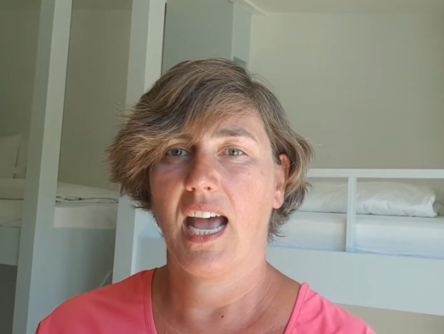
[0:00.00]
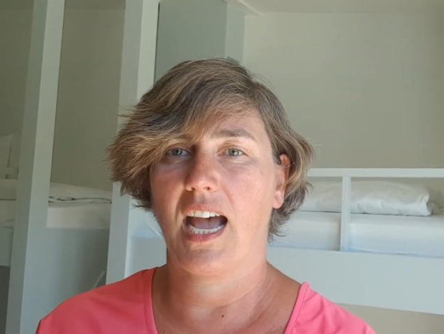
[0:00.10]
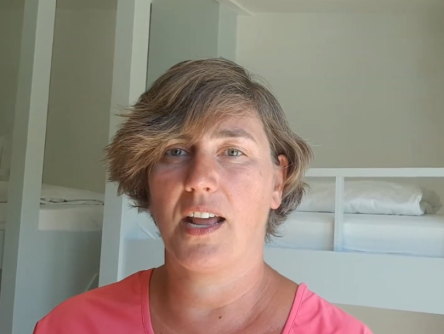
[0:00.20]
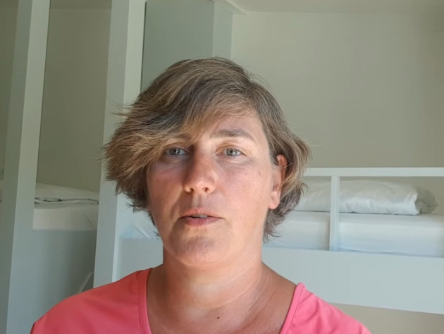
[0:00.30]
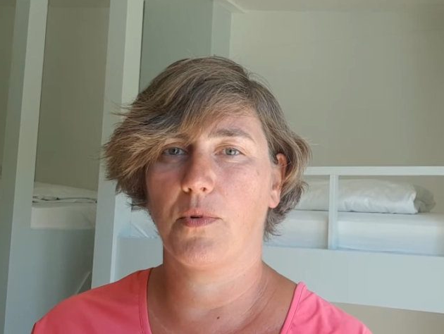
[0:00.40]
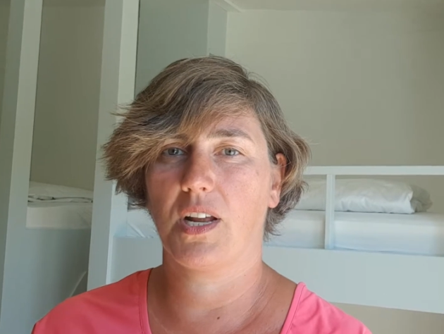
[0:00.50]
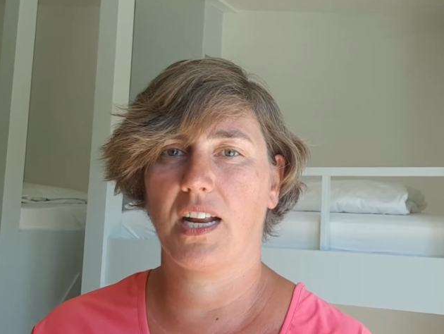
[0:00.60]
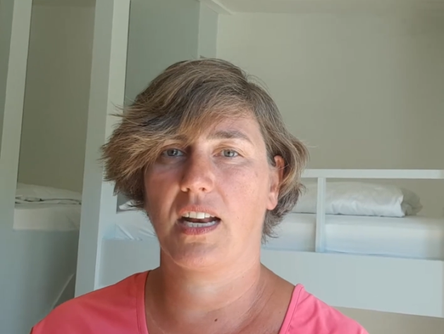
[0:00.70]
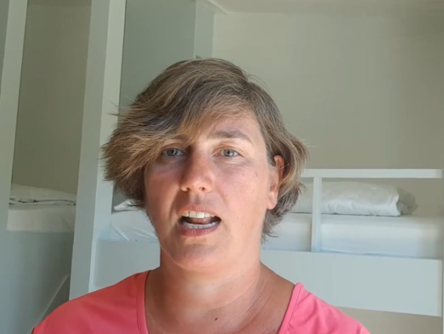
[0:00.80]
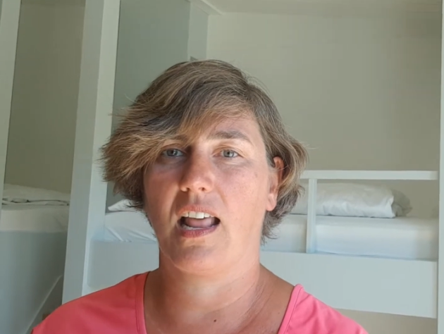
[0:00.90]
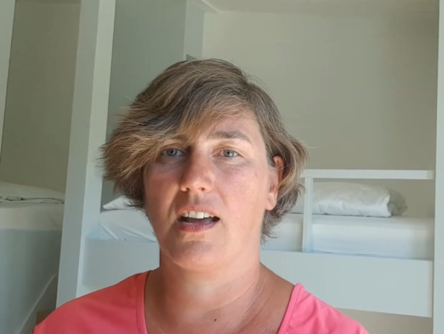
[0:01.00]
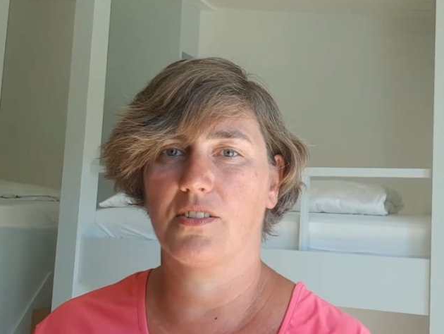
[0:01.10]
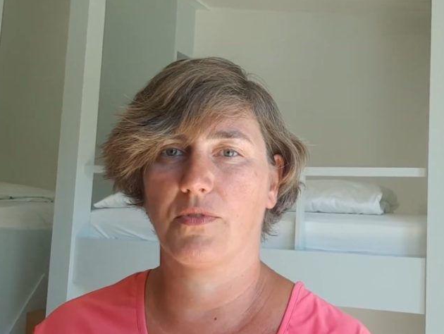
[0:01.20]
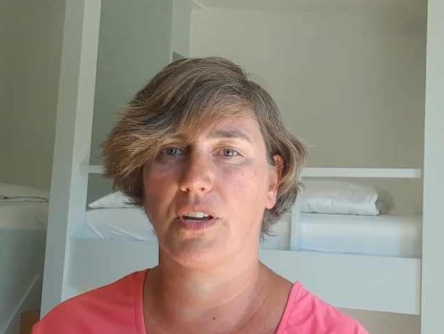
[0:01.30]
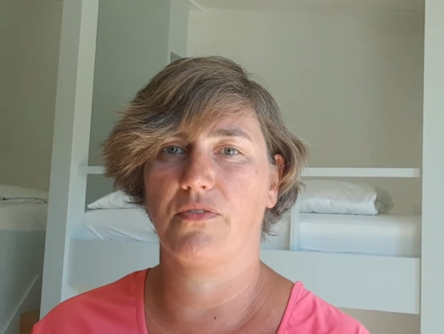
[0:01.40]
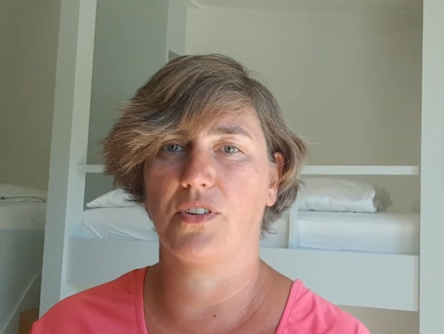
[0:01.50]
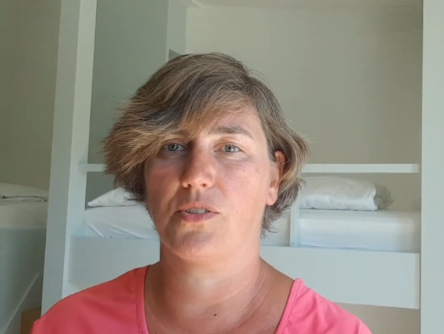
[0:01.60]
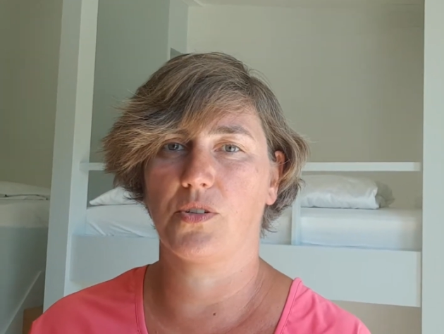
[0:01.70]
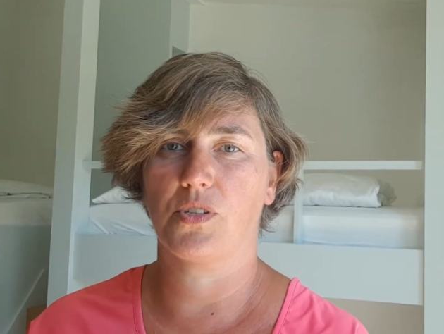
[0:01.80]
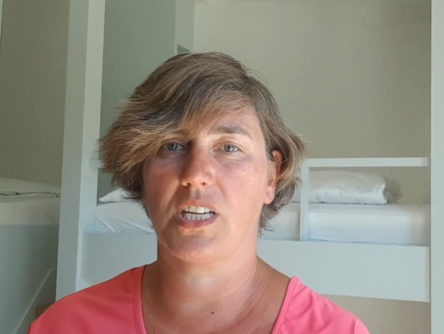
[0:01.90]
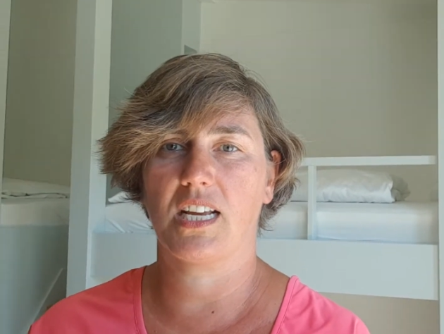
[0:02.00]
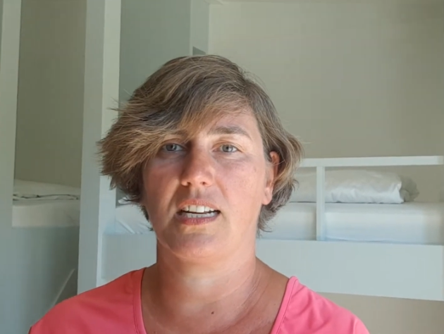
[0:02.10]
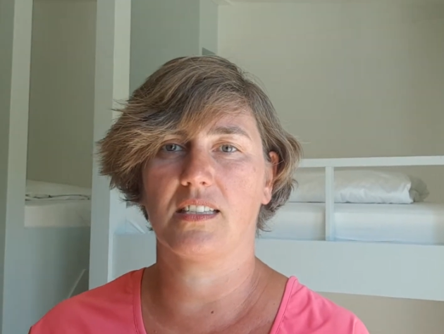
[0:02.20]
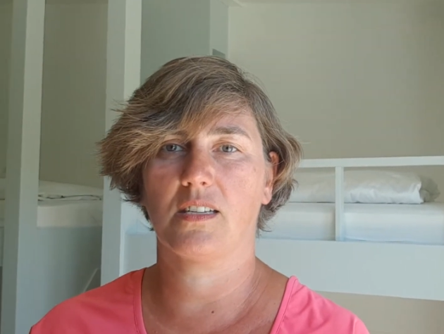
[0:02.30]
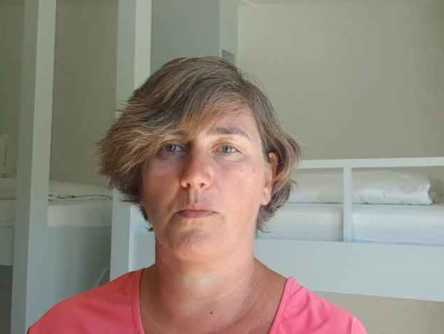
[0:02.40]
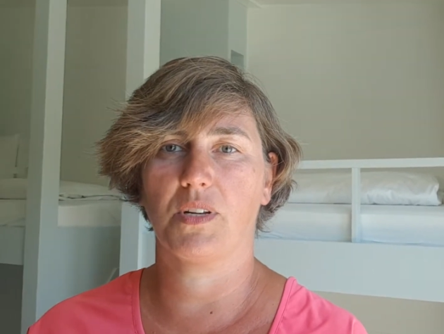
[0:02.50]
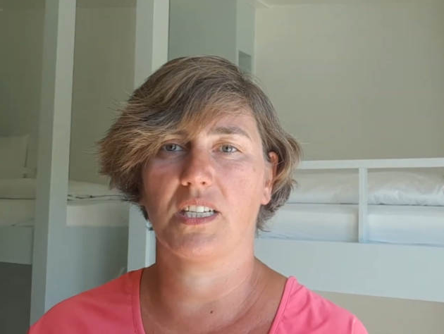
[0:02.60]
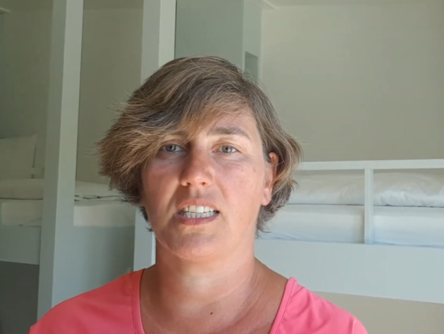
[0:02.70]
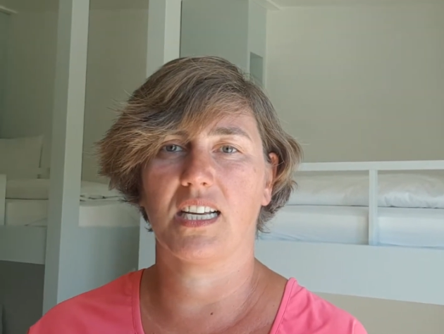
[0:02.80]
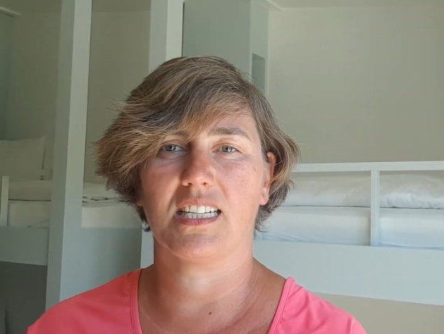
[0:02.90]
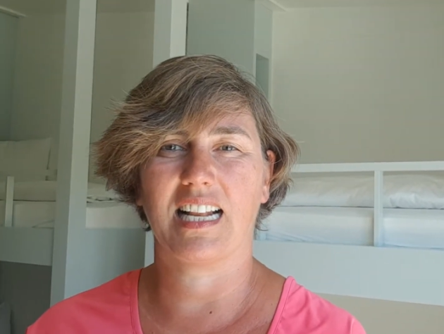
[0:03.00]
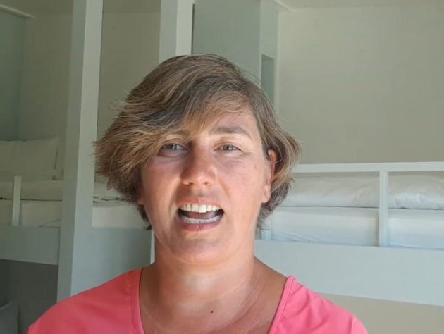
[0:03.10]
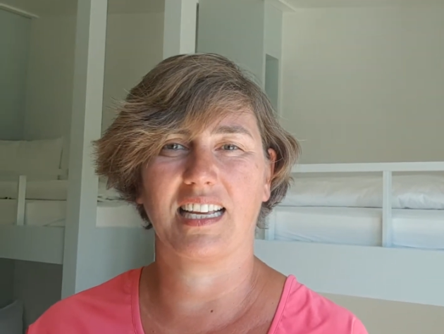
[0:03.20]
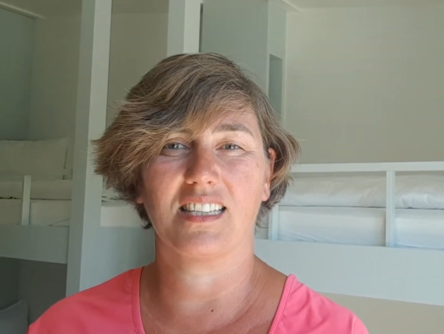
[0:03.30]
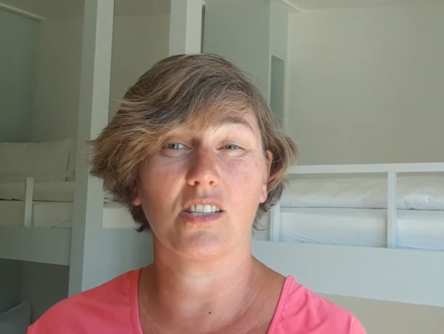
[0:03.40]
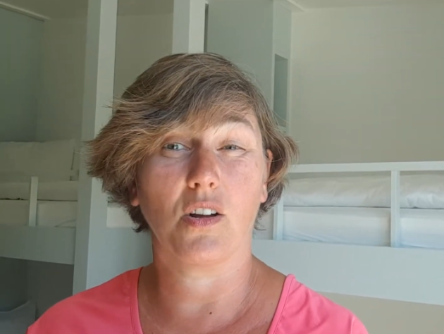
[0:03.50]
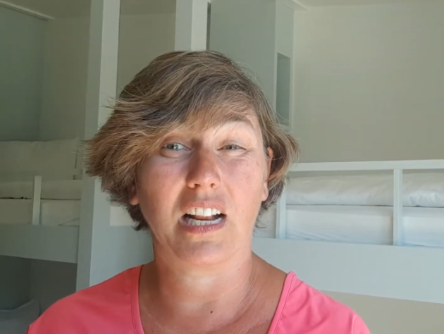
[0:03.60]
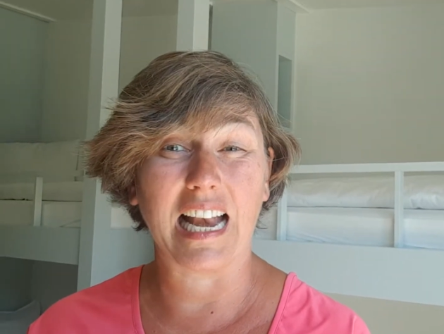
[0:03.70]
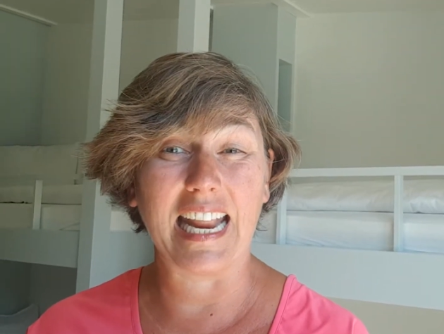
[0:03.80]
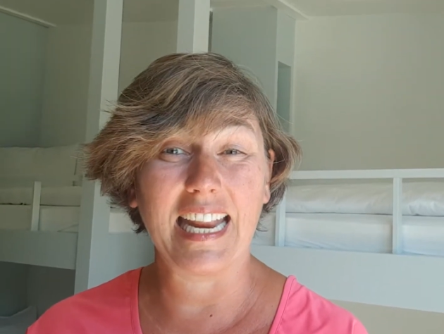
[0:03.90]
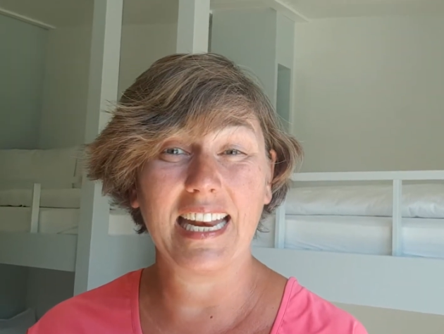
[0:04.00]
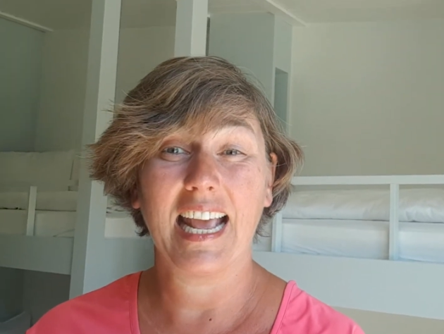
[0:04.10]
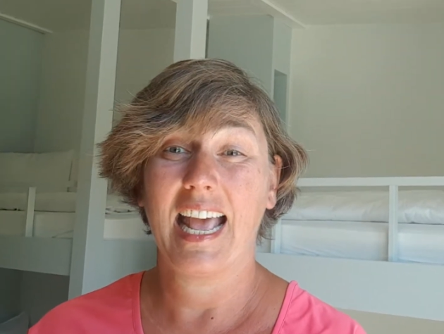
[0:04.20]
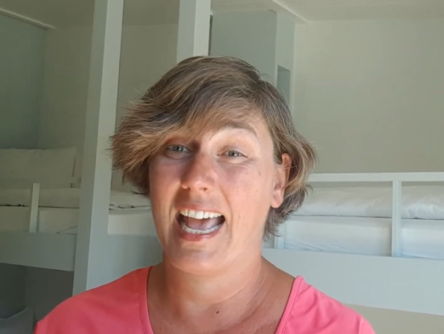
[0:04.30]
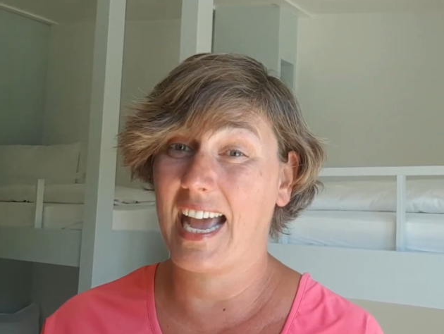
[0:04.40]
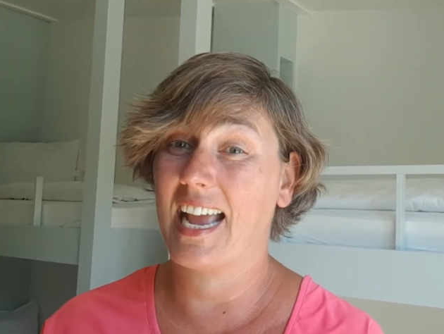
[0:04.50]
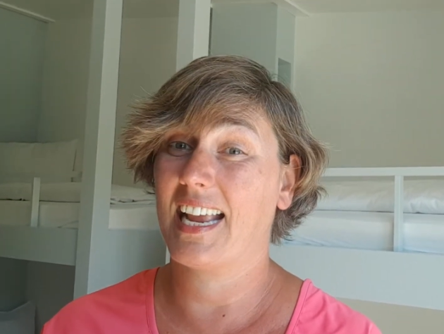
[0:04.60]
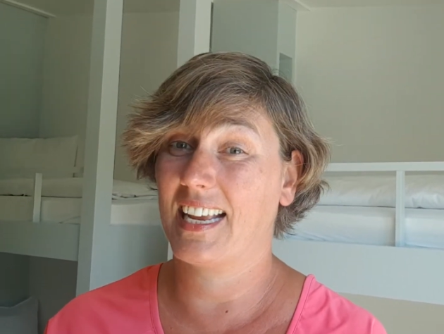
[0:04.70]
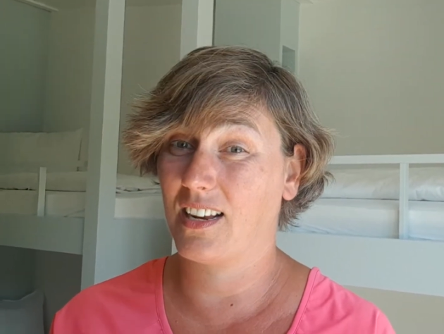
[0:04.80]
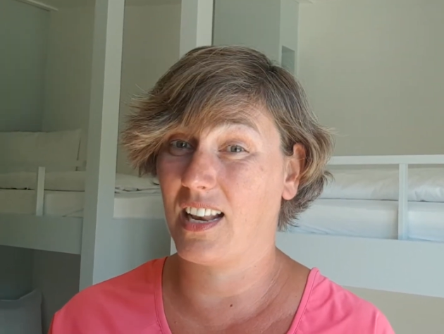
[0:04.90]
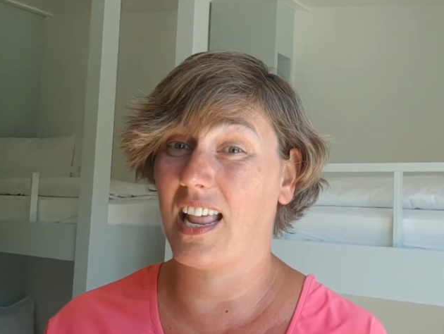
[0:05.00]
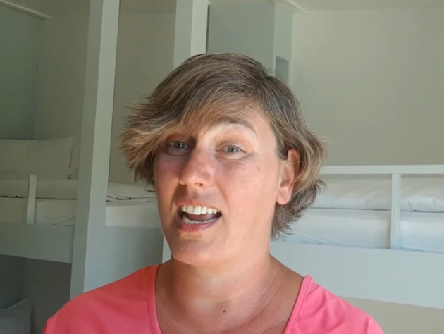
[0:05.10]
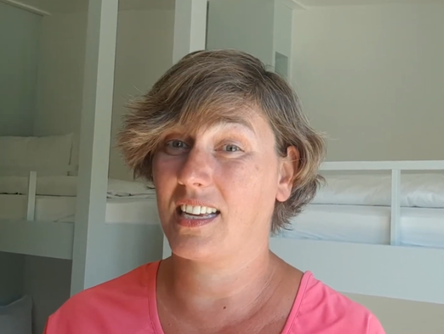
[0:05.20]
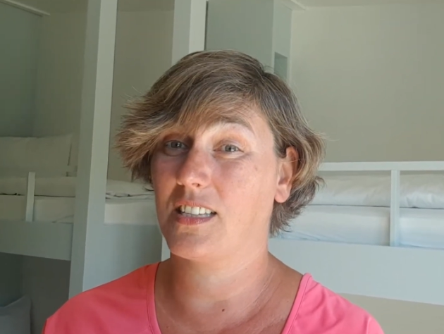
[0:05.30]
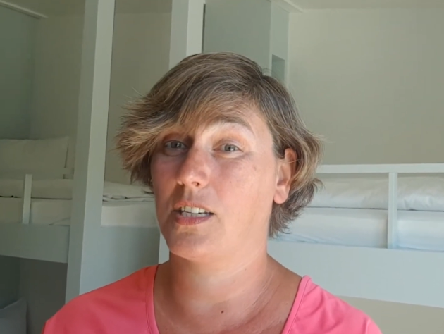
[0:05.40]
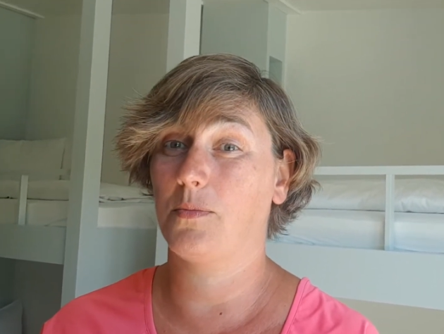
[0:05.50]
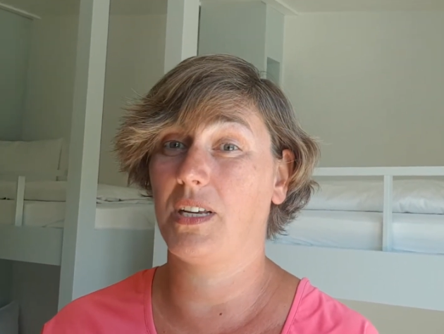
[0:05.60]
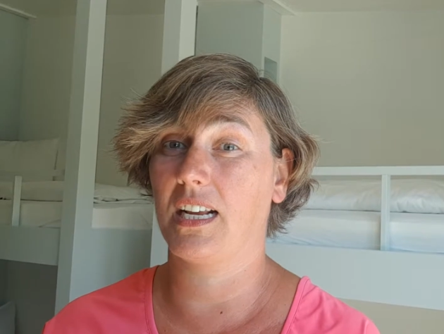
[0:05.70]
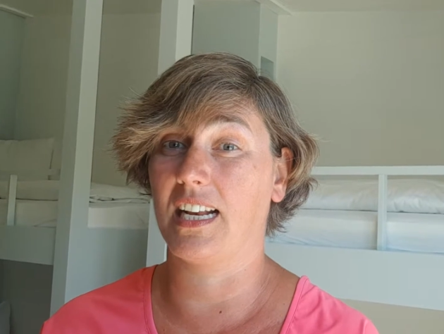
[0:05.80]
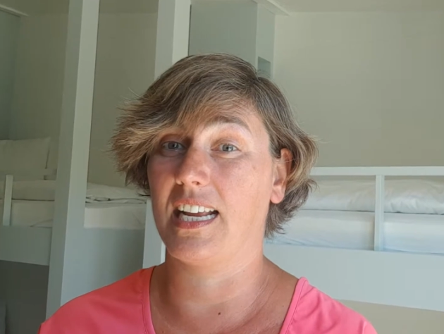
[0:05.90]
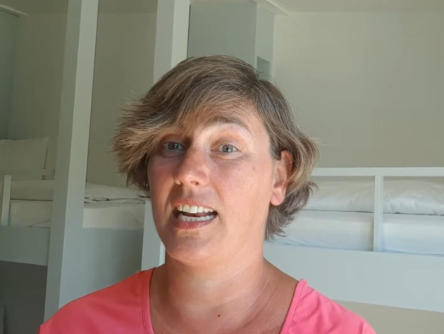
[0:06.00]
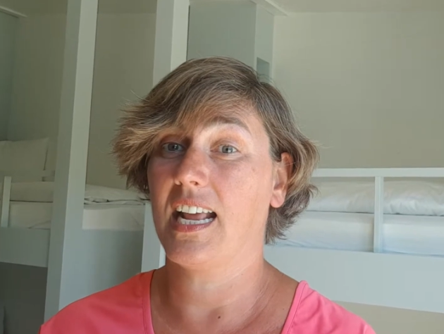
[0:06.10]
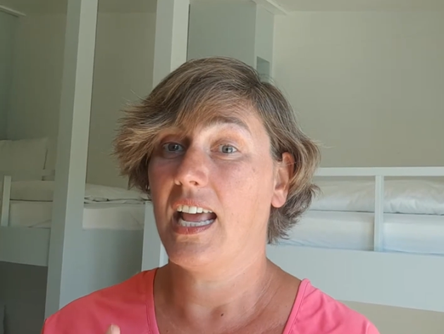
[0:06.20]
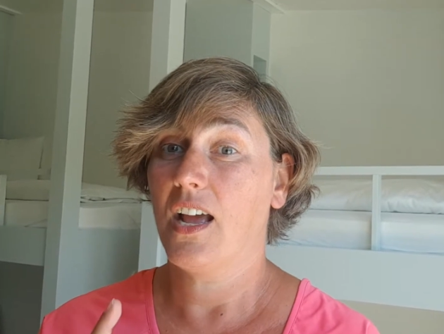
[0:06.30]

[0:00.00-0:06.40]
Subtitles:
I don't want in the last review to say that somebody says like it's not clean. I like it to be clean.